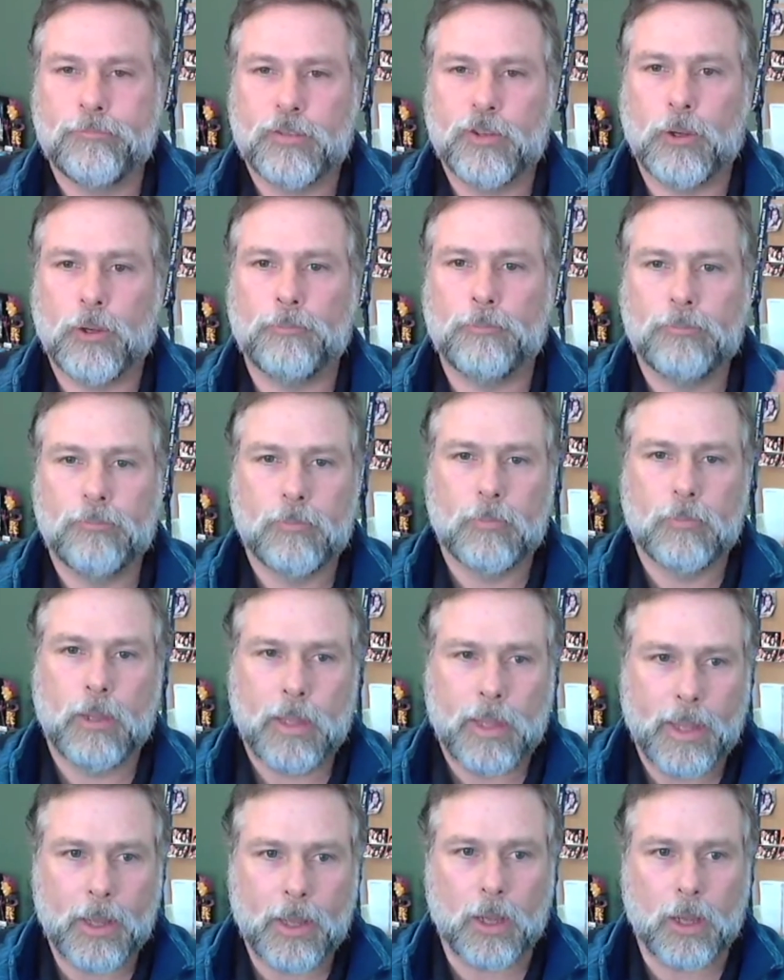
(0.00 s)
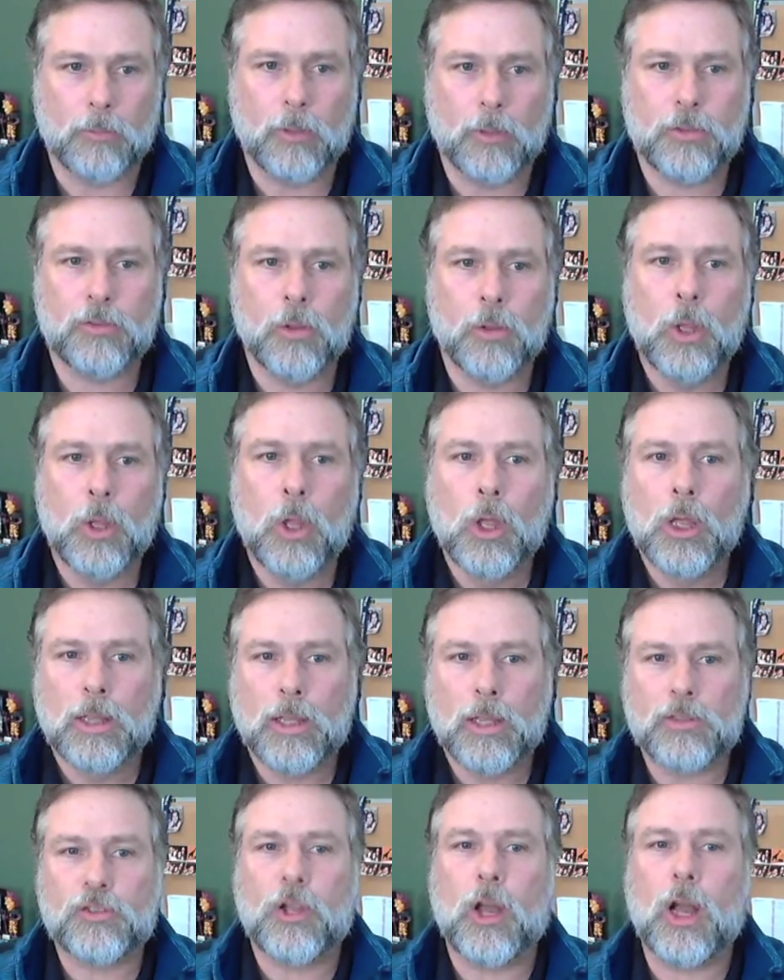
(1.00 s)
So hang on,
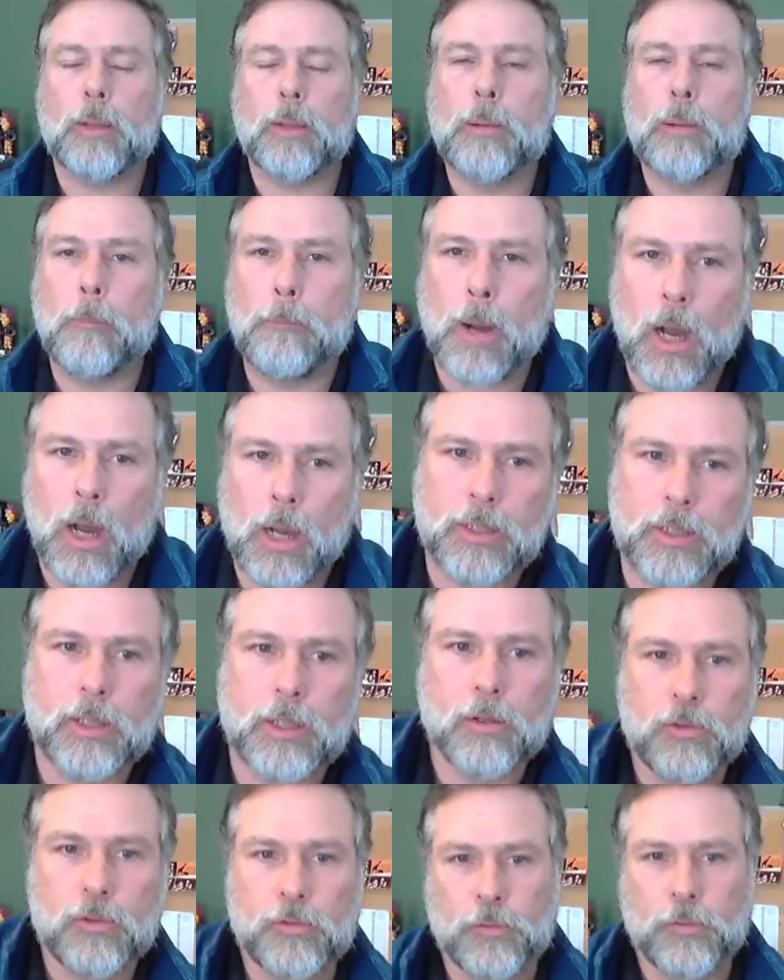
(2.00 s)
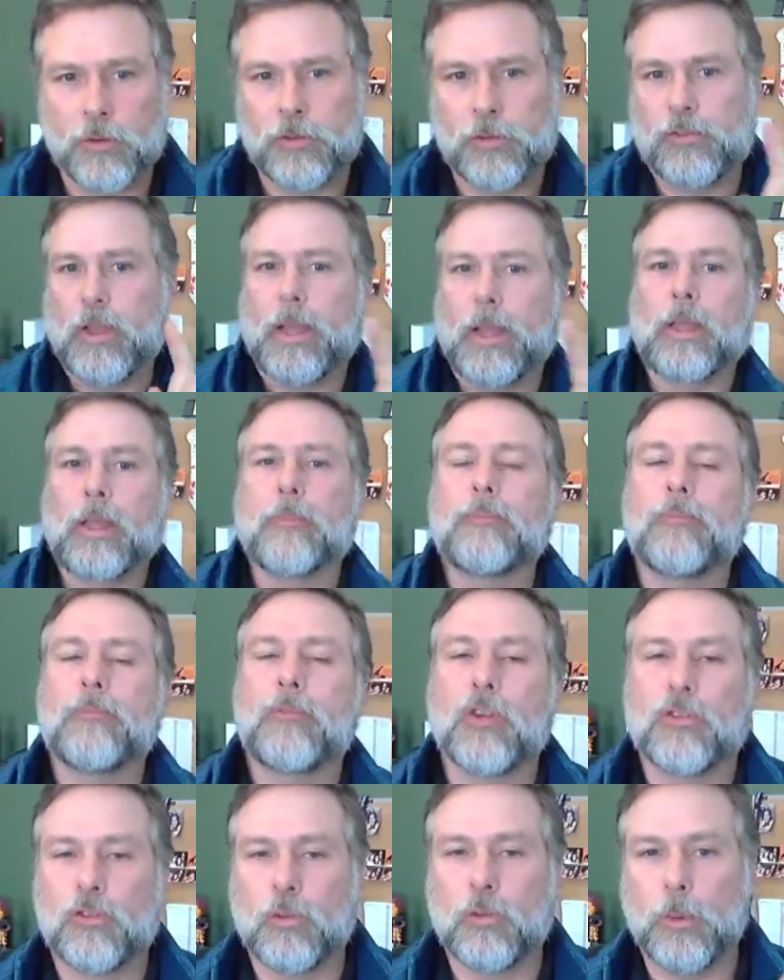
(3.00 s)
let's talk about bond yields for a second,
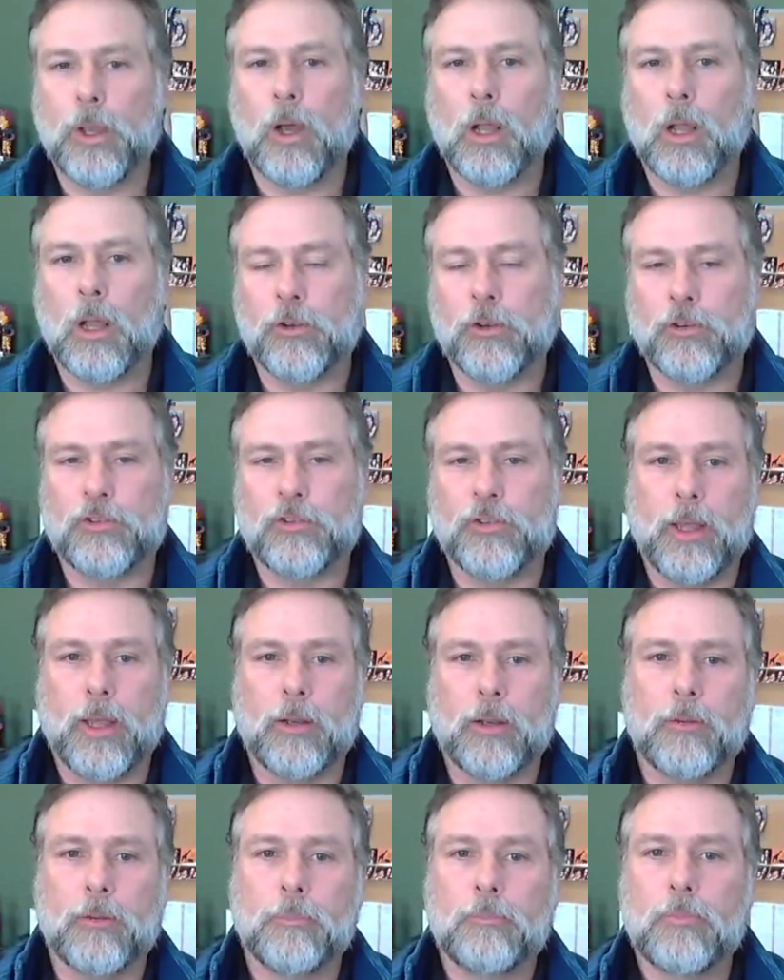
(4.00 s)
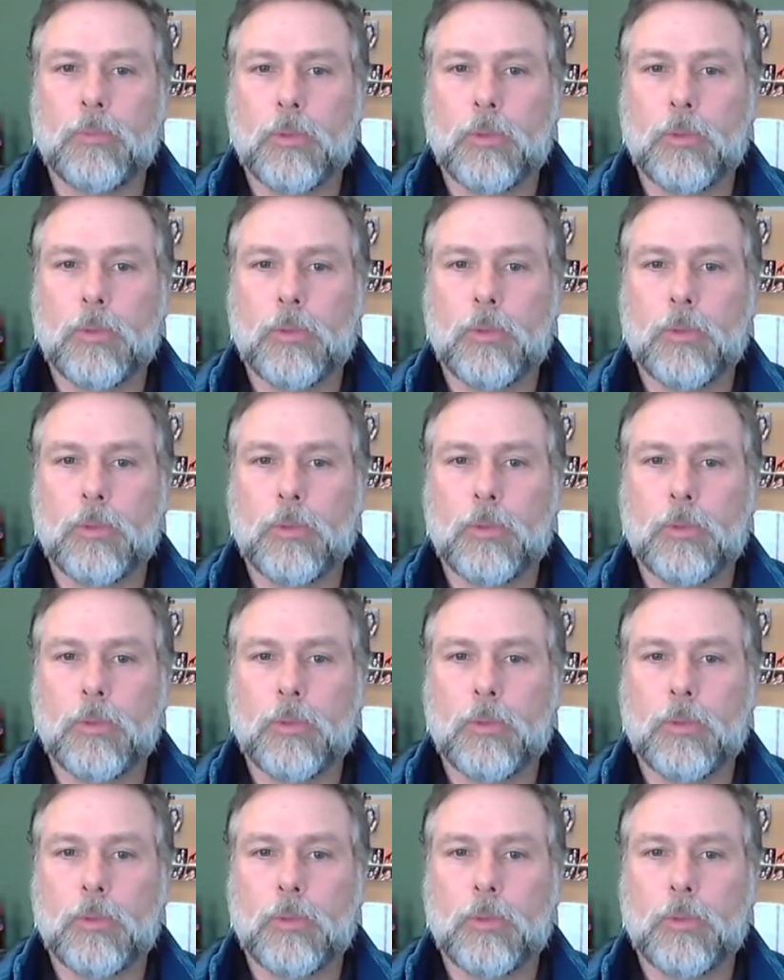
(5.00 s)
just so we all understand.